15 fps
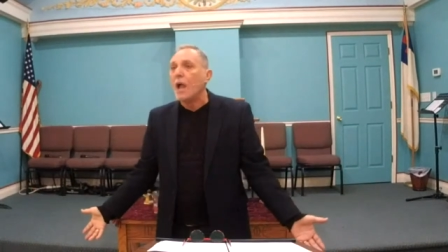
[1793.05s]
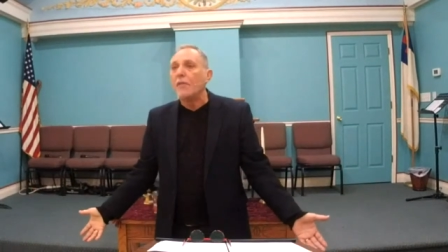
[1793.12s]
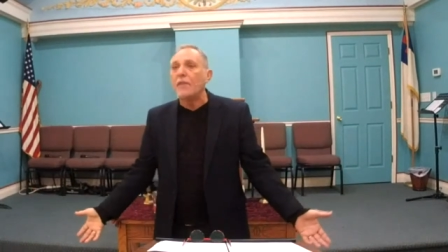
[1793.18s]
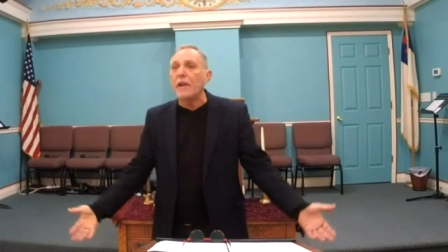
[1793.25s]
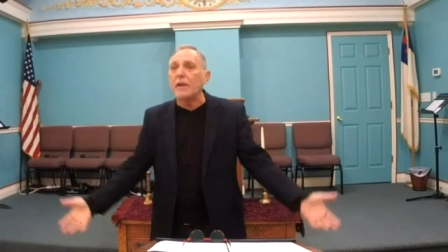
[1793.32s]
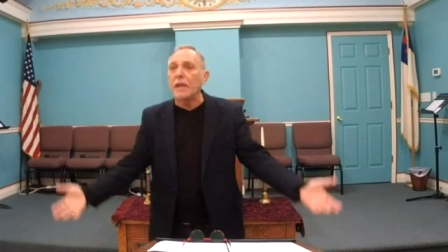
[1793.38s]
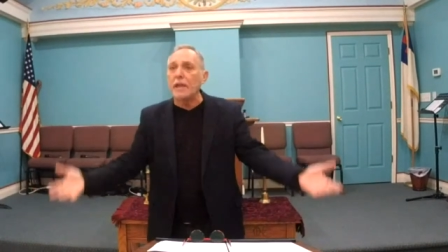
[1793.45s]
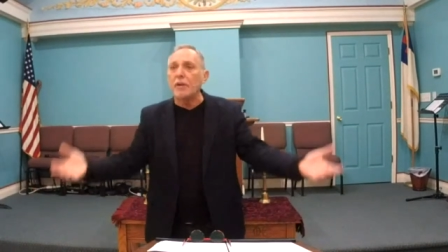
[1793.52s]

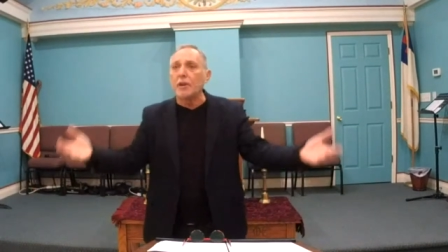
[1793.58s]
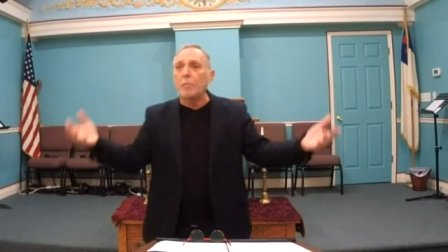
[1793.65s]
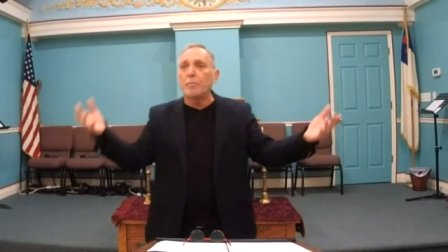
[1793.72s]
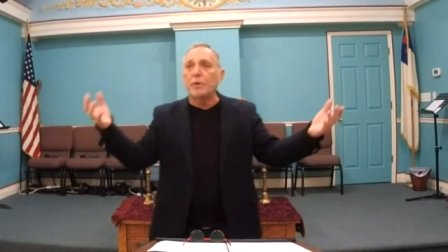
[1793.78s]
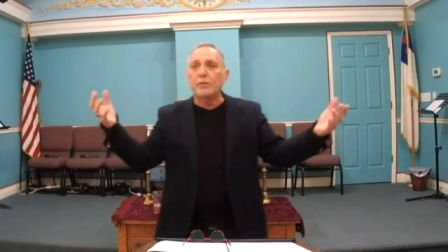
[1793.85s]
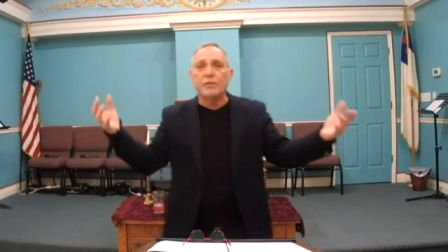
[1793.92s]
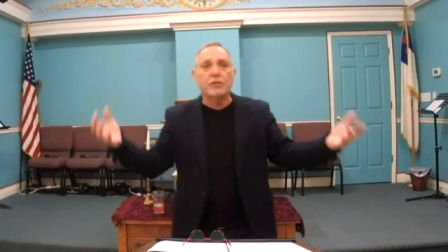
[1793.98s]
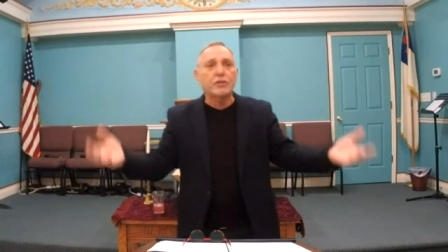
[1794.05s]
They're here to
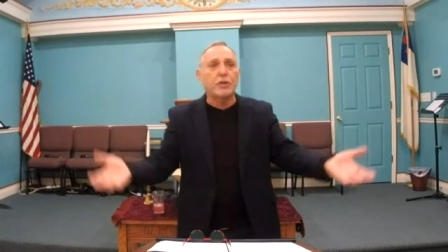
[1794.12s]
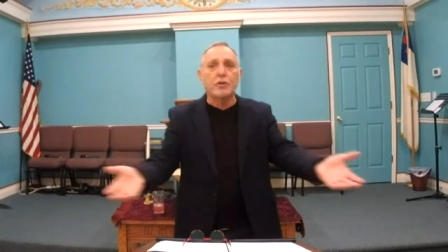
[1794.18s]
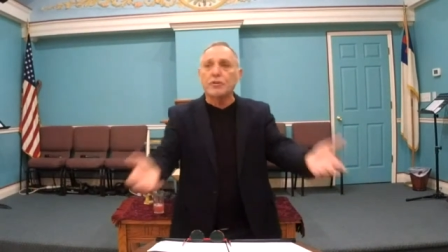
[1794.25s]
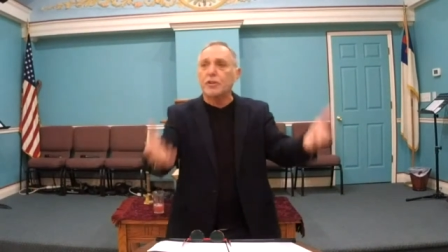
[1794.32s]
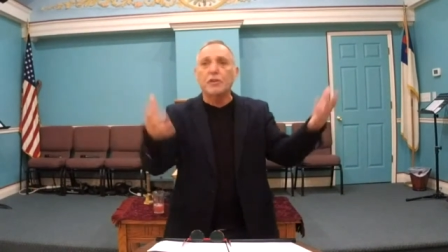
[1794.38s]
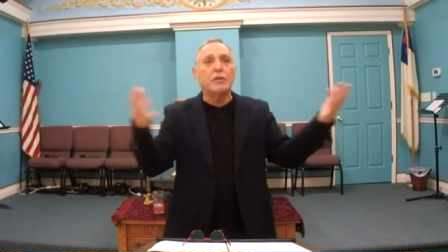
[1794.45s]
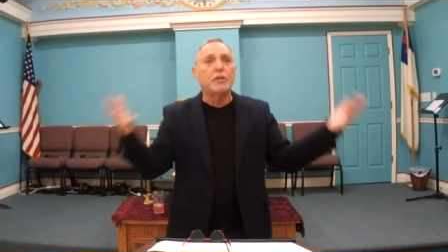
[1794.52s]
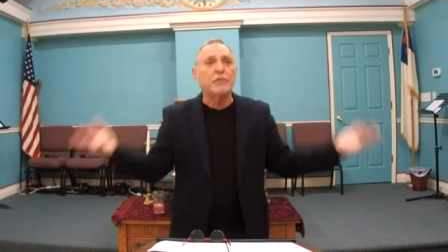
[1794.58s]
put the
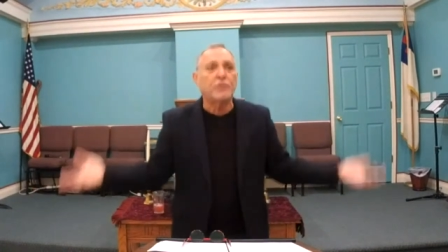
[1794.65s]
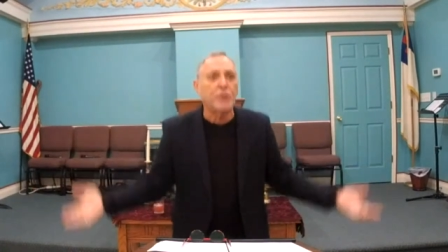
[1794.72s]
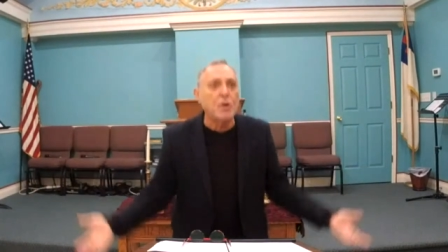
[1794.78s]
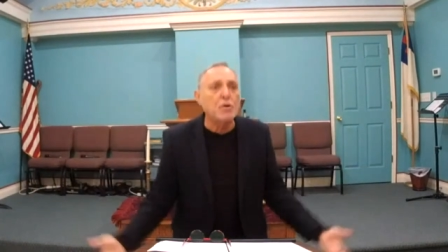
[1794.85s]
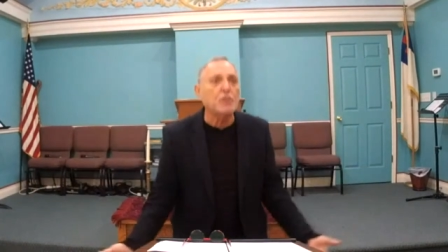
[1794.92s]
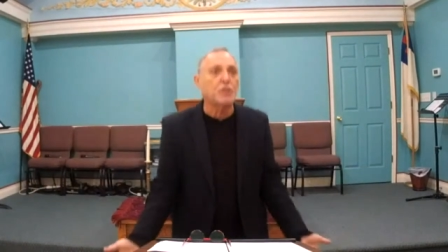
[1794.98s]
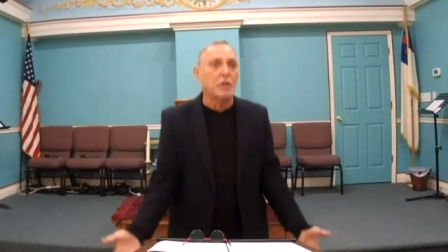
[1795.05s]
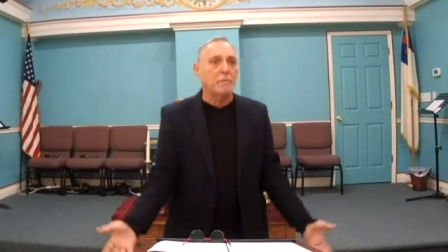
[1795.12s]
church in
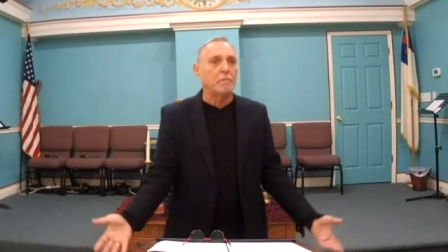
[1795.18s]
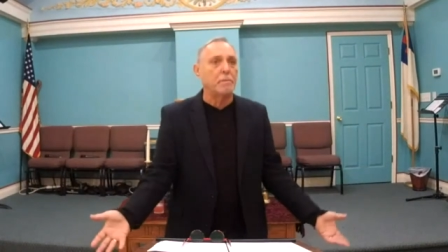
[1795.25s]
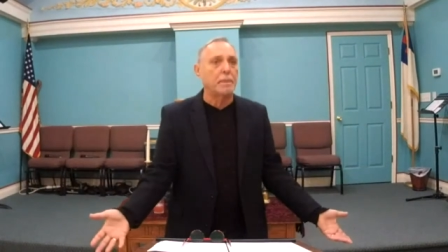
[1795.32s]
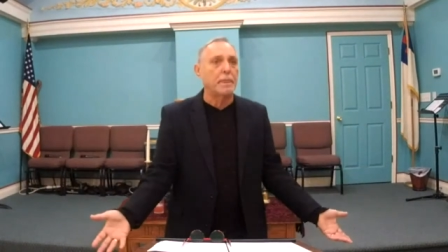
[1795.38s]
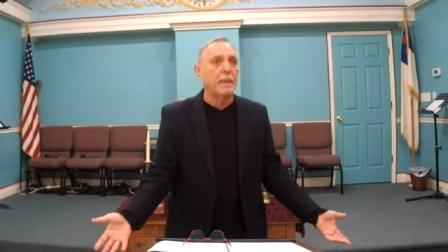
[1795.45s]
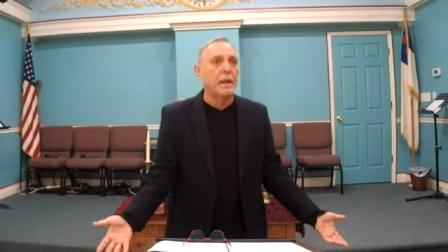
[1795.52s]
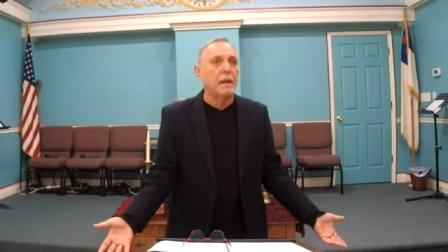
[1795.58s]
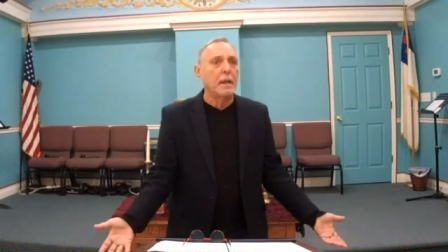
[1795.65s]
confusion,
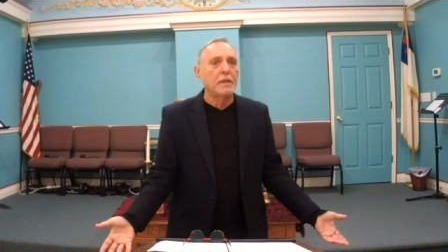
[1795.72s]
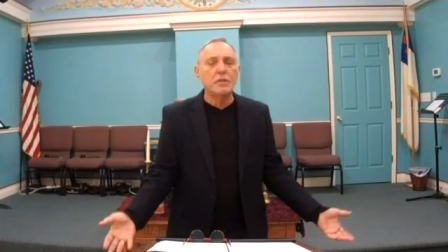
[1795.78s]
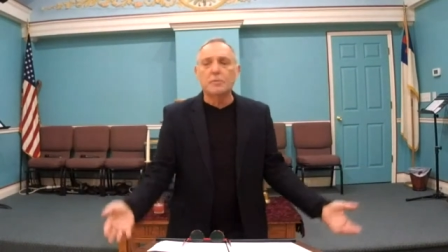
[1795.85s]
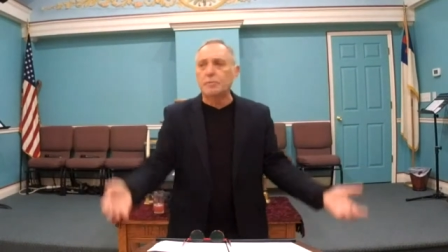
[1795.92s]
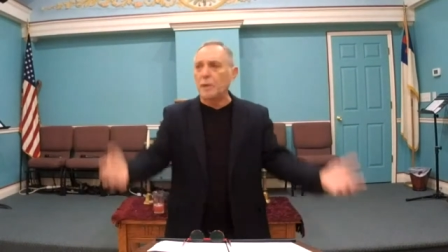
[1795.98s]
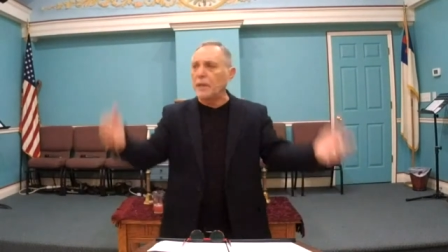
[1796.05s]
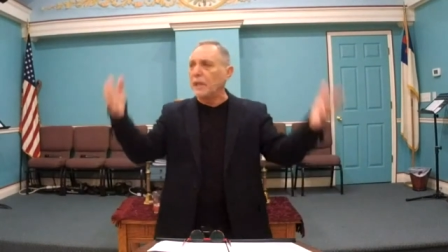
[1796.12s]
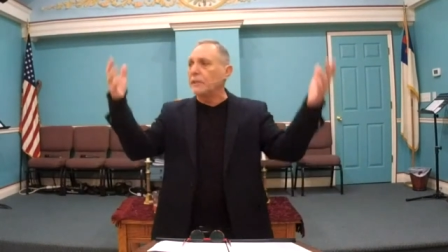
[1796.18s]

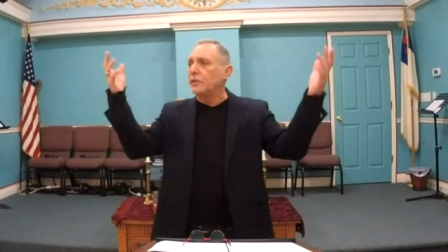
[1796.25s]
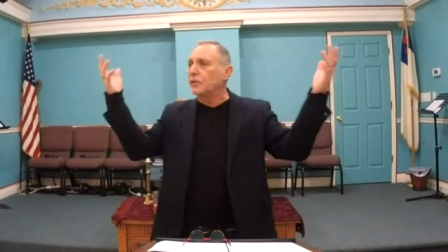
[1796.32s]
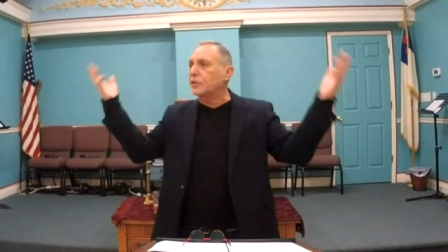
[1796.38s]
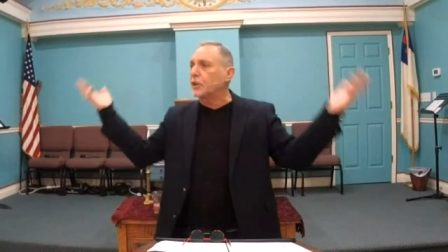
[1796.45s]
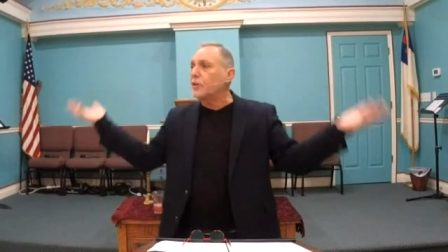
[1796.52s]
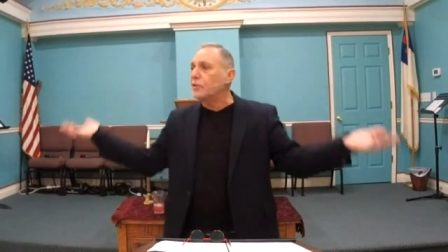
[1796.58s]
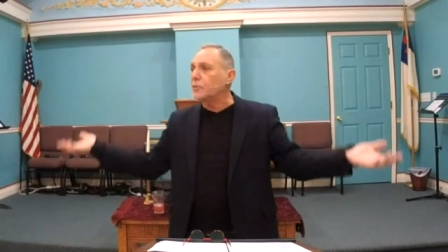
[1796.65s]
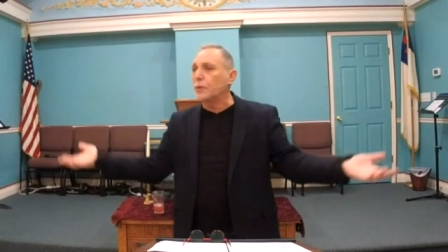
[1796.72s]
splitting the
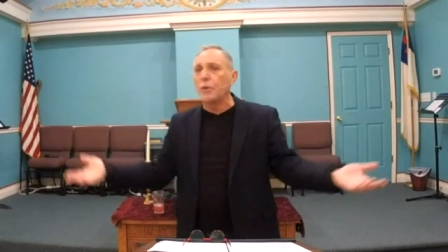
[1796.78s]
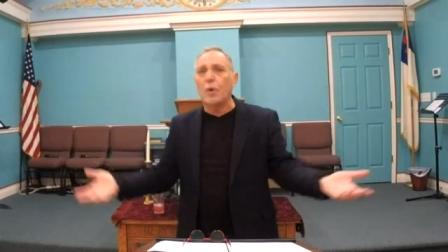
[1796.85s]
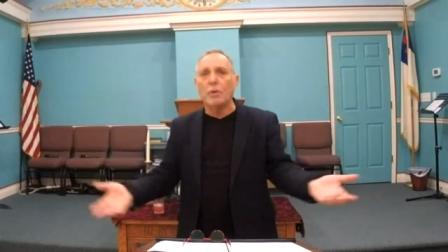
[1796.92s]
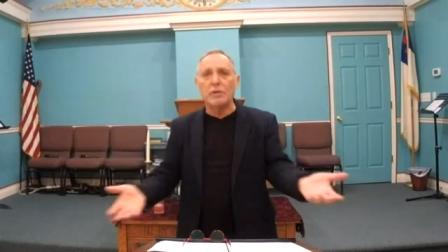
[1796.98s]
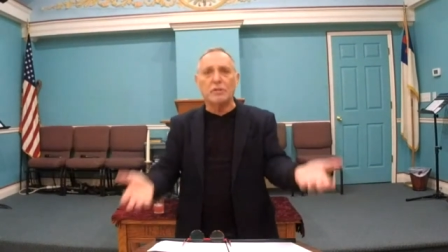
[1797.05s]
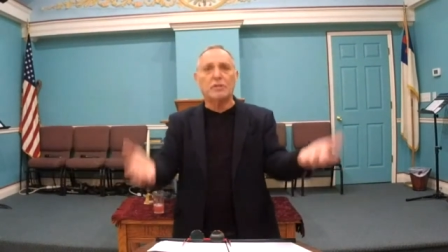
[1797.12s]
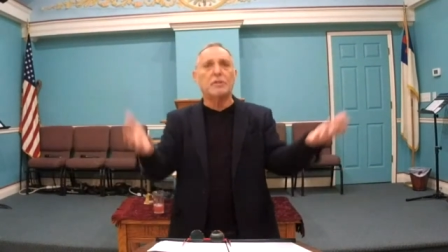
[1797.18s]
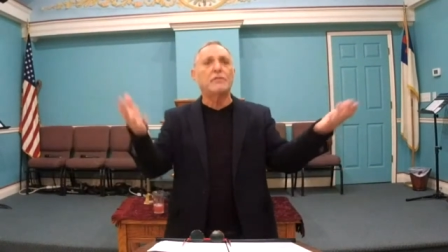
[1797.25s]
church with
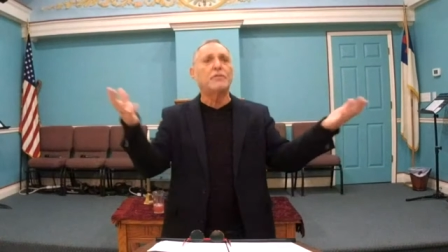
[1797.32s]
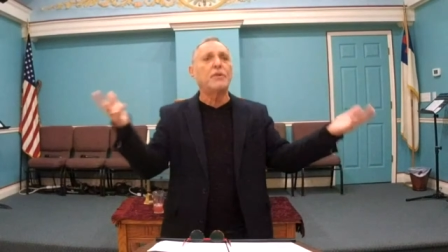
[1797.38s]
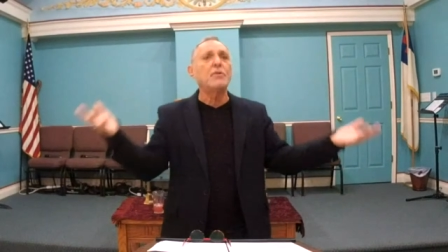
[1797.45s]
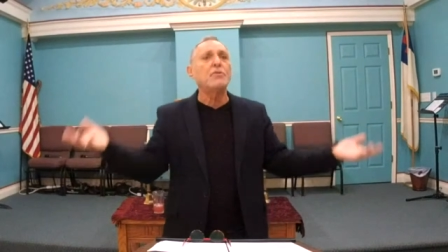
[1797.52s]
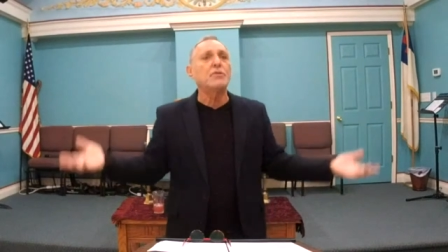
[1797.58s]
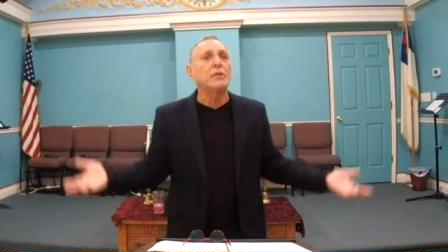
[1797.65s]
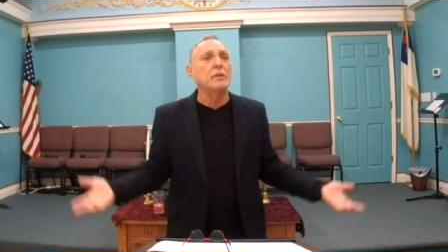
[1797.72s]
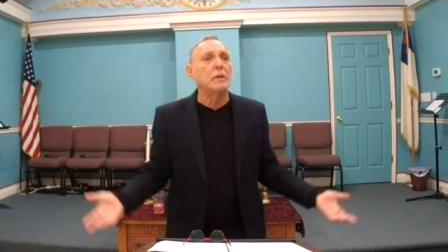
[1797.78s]
all this
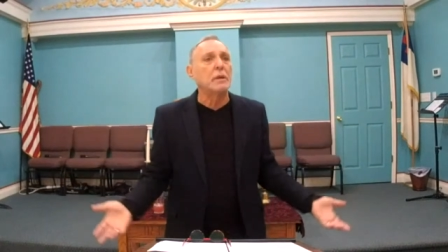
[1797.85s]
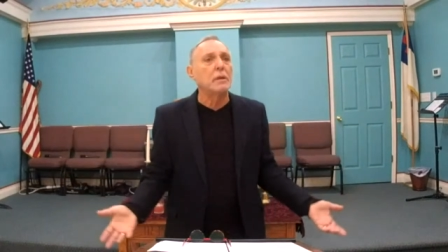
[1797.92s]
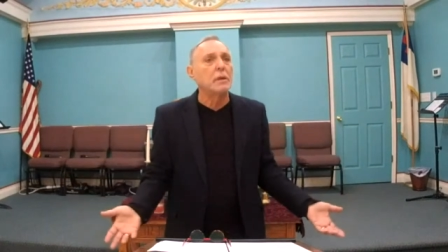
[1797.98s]
confusion.